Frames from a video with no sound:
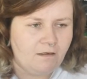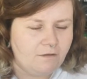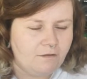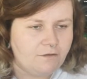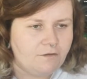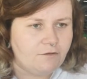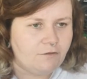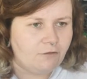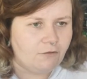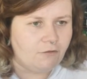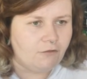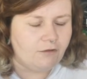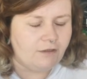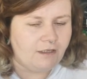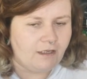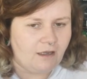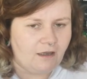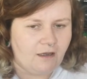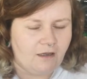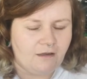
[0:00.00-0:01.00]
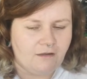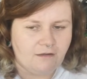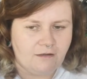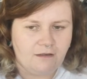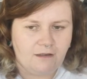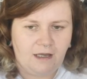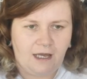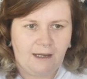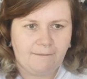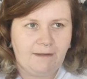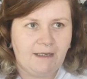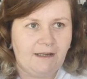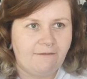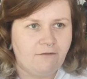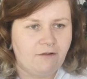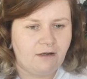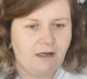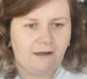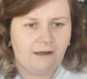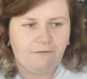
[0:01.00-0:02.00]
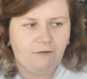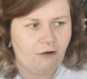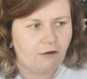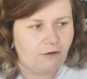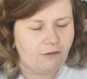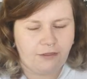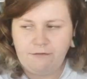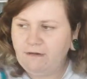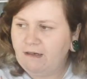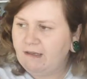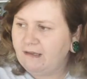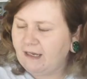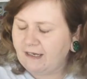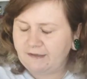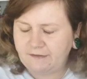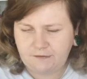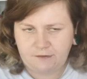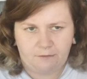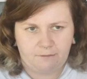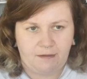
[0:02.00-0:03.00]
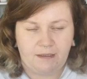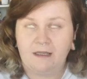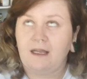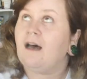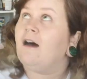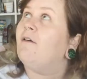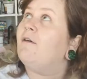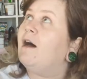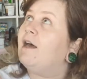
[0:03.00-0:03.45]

So yeah, I mean I've got three lights on me now,